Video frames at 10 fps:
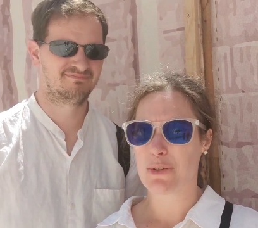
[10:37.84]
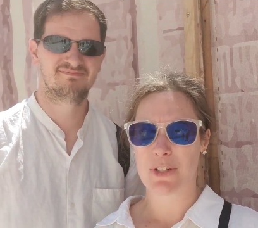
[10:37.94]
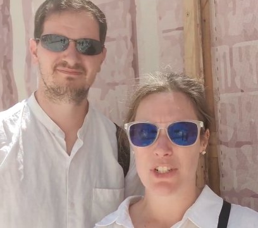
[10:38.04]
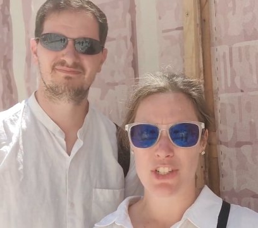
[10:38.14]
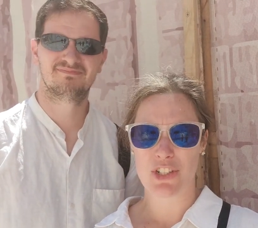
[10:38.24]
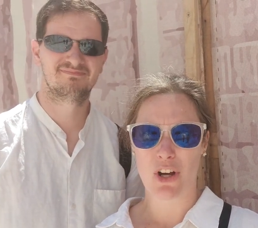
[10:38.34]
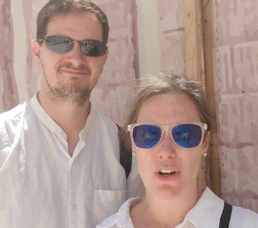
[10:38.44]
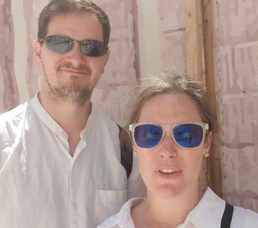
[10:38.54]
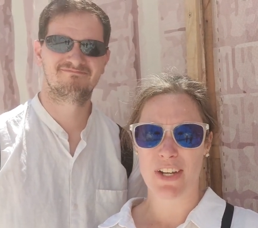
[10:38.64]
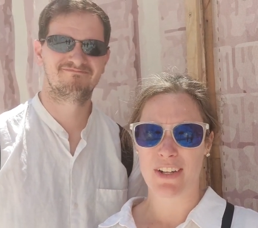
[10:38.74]
Speaker 1: those were just
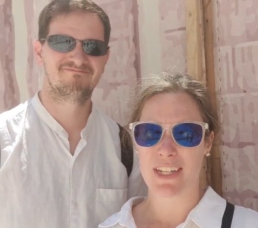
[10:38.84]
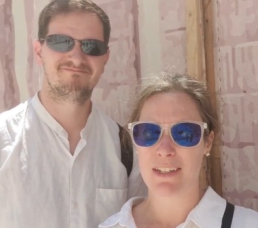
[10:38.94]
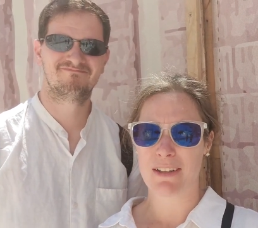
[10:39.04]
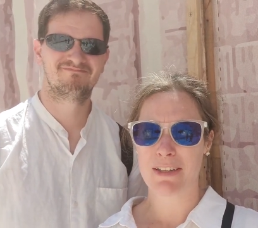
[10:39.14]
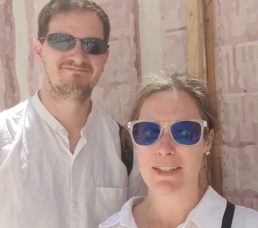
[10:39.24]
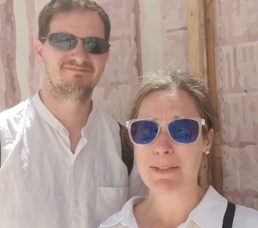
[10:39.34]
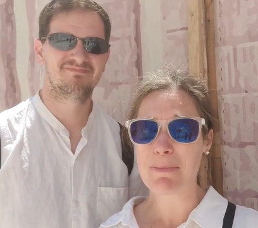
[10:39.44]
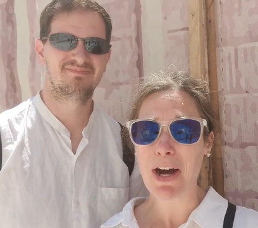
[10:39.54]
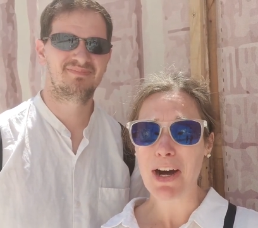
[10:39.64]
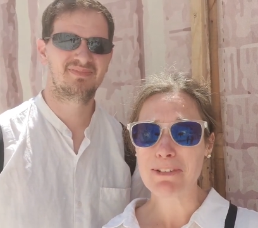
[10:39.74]
all very
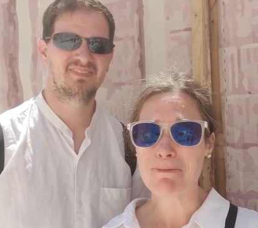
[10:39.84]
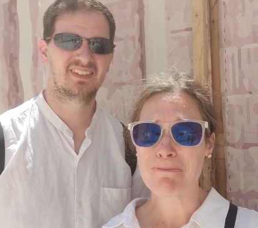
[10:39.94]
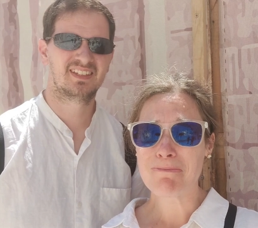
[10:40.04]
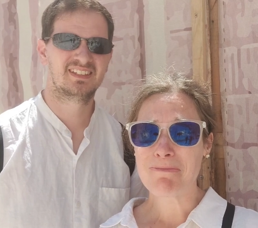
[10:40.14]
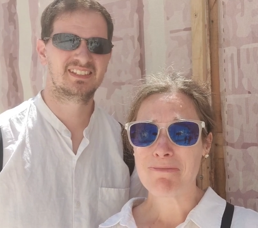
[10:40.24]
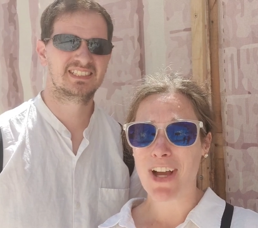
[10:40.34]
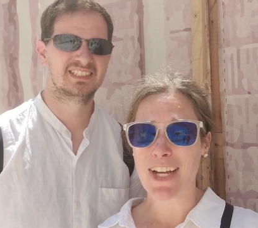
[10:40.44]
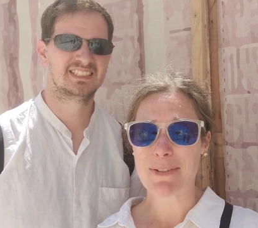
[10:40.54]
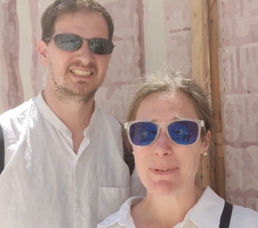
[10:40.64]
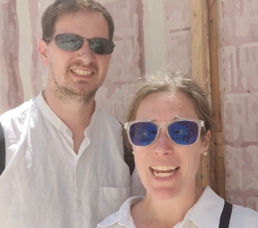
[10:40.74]
small.
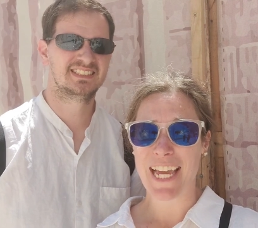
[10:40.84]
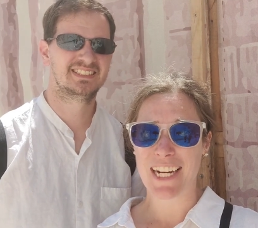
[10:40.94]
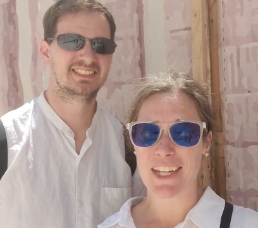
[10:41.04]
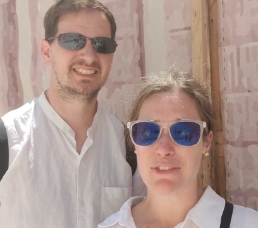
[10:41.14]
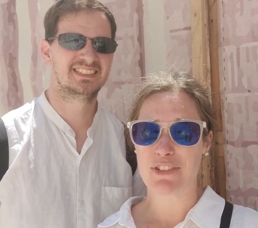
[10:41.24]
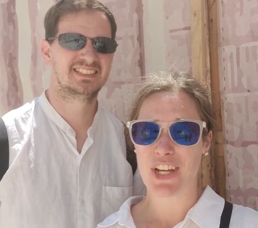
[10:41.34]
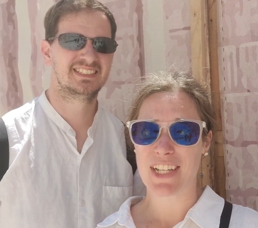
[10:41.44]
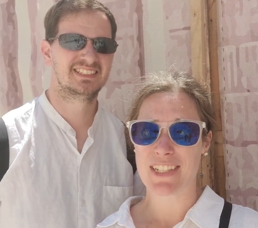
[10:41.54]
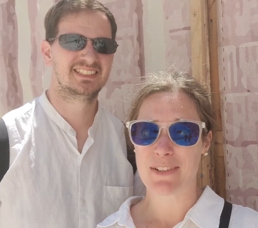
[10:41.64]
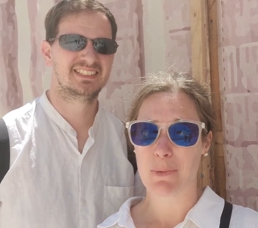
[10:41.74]
Not to be negative,
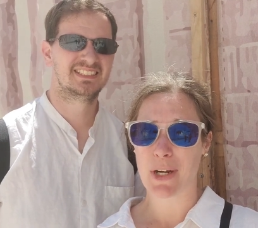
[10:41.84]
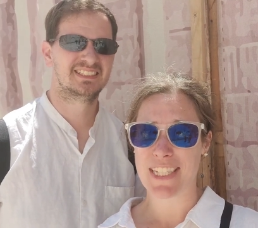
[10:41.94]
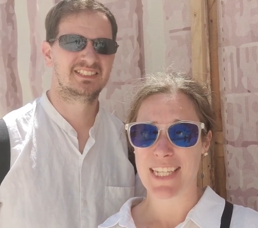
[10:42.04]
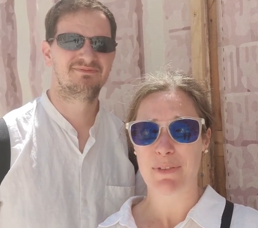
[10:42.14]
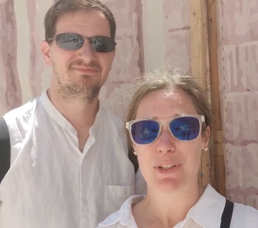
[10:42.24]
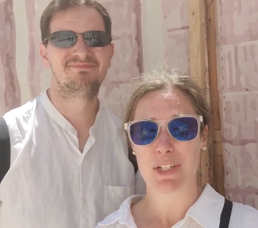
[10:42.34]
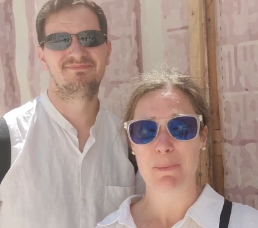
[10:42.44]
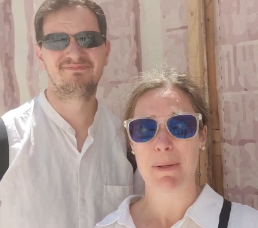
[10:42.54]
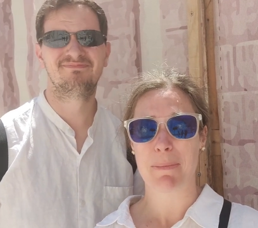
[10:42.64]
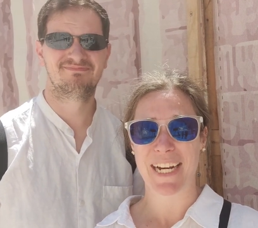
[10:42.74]
just want to save you a
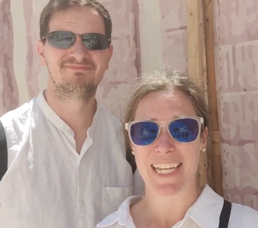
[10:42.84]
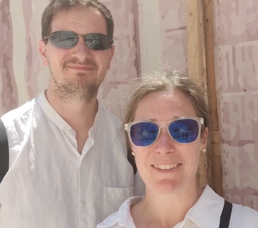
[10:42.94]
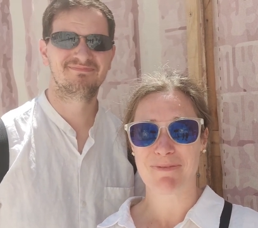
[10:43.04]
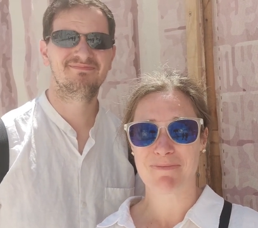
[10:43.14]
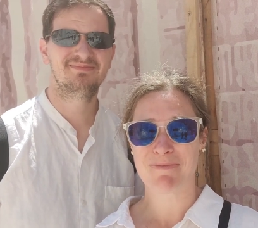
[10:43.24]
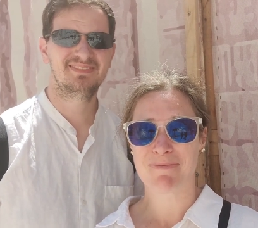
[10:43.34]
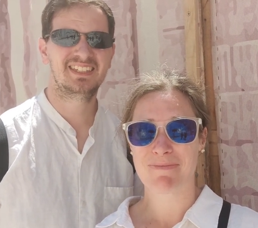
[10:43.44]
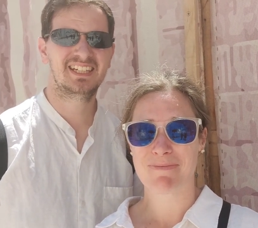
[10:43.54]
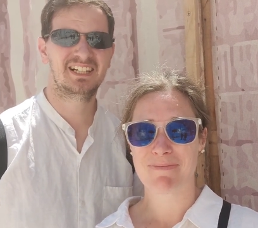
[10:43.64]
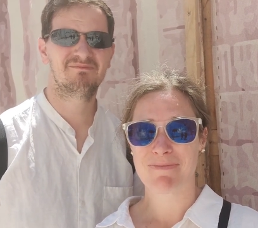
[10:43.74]
little bit of money.
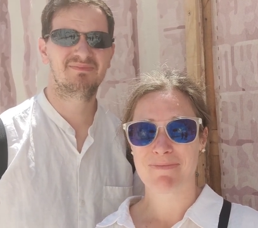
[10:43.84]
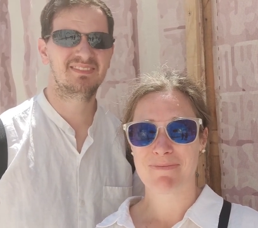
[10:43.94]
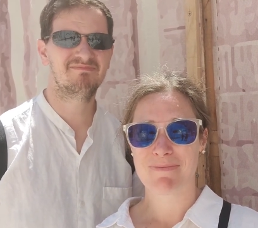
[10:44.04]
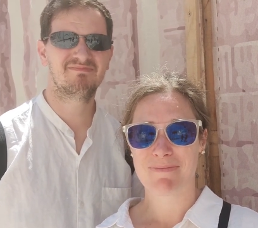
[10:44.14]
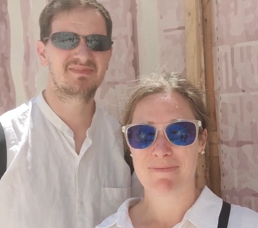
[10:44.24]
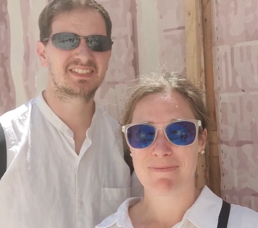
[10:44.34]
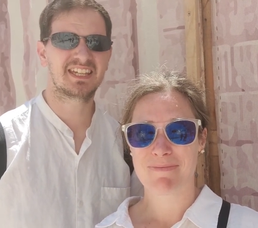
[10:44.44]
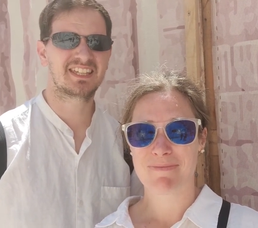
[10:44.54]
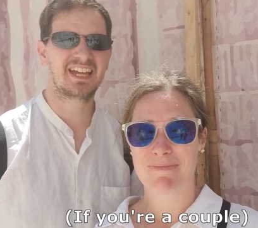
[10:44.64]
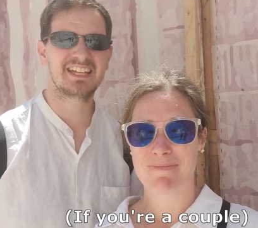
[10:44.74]
Speaker 2: Yeah,
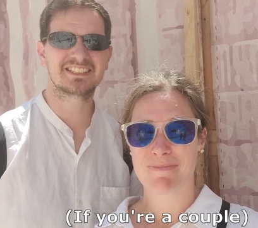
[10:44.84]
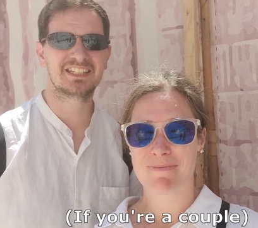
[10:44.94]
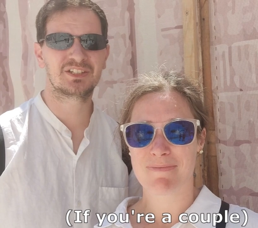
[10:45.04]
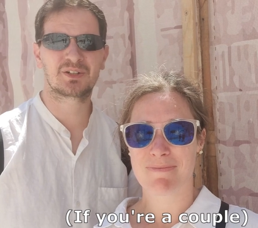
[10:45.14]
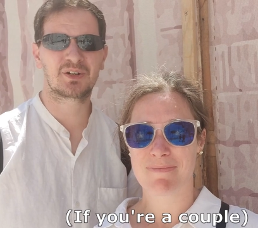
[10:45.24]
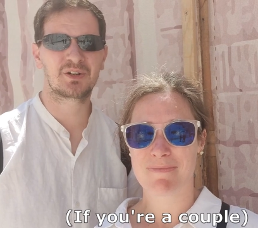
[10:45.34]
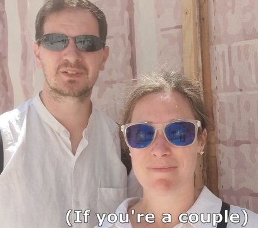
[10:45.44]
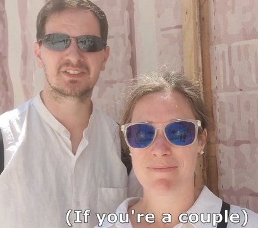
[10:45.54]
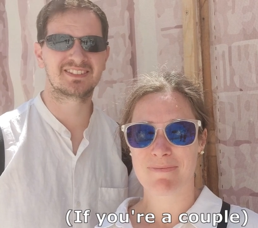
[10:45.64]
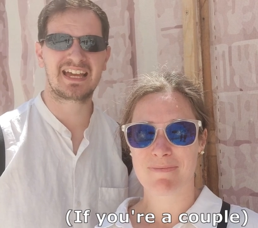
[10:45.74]
take your 18
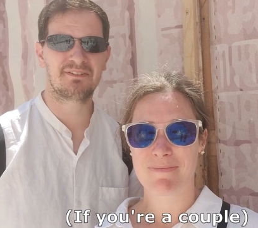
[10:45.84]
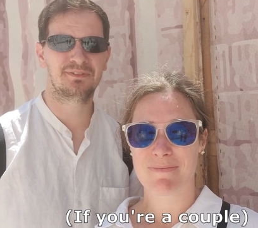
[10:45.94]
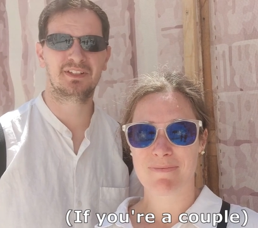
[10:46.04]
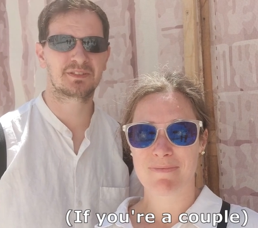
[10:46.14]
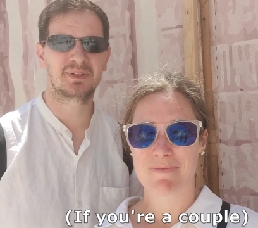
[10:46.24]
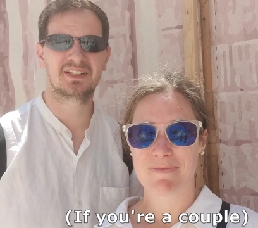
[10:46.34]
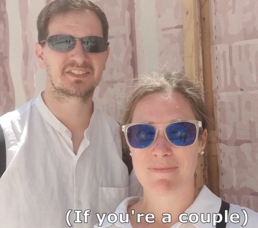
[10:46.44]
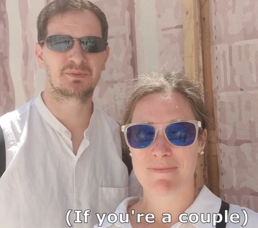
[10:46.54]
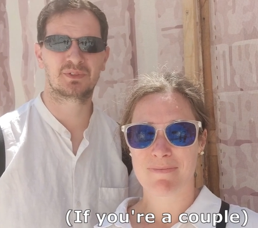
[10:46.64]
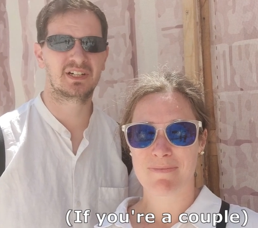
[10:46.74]
euros and definitely spend it
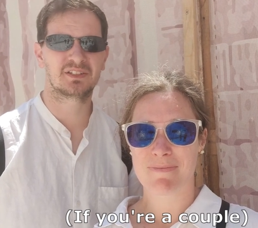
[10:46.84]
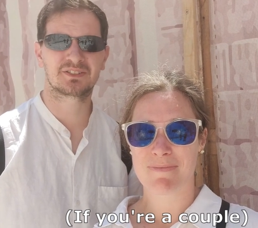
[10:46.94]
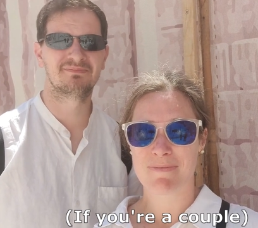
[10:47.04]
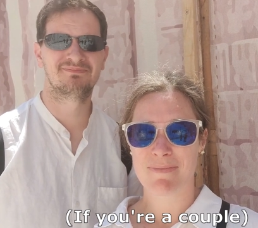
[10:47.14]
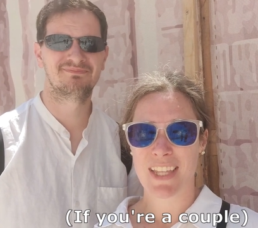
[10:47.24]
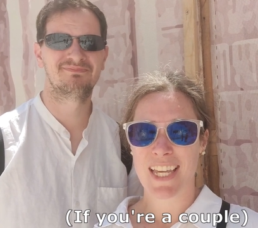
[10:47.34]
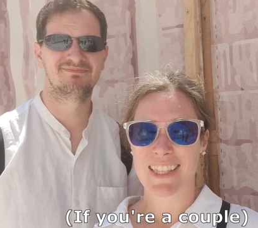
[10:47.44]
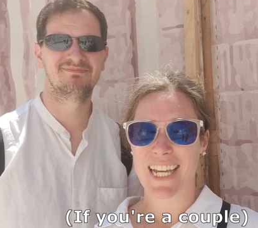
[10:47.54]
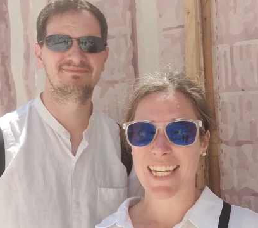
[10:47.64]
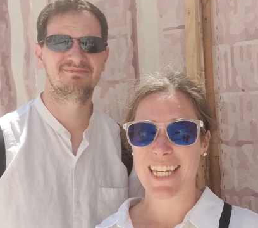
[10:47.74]
somewhere else.
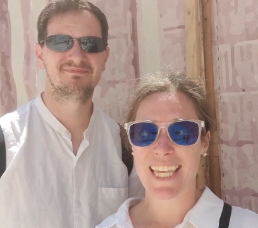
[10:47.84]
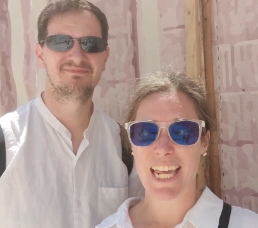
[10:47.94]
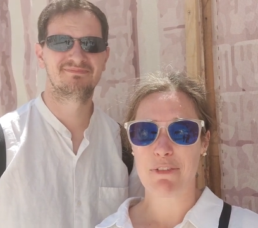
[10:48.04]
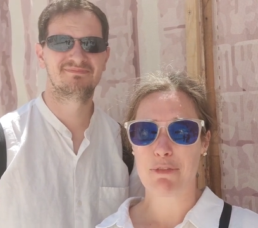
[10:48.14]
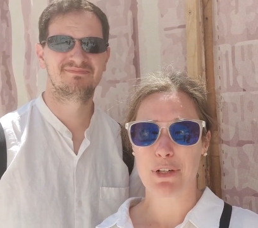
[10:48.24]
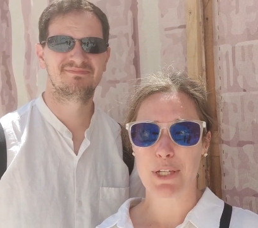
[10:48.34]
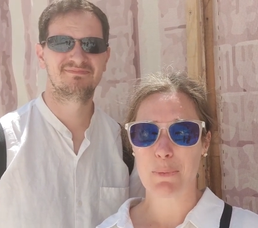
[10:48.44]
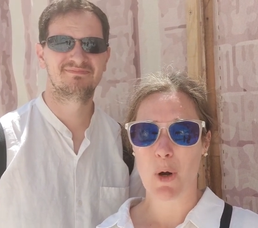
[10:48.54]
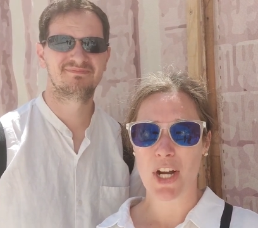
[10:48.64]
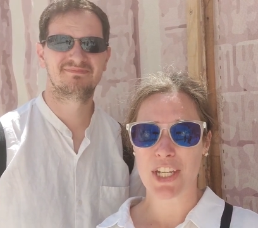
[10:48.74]
Speaker 1: Like, get a free
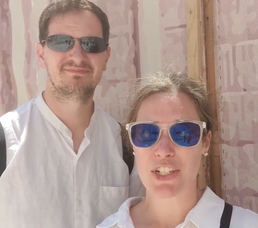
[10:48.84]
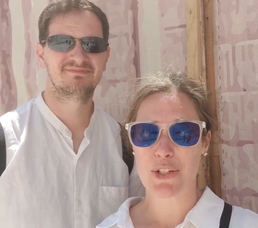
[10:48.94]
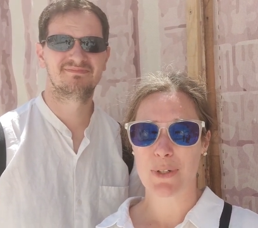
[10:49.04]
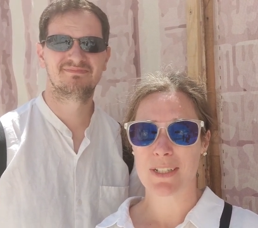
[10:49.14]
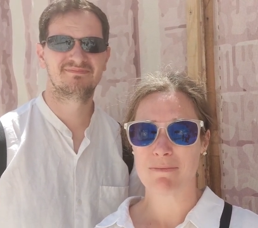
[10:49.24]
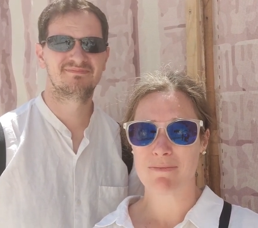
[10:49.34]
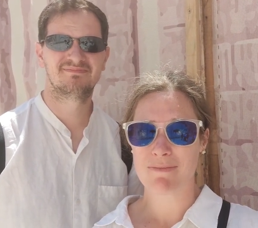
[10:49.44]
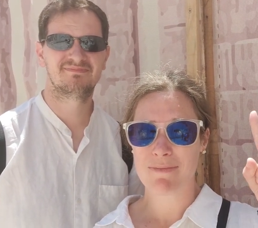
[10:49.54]
walking tour,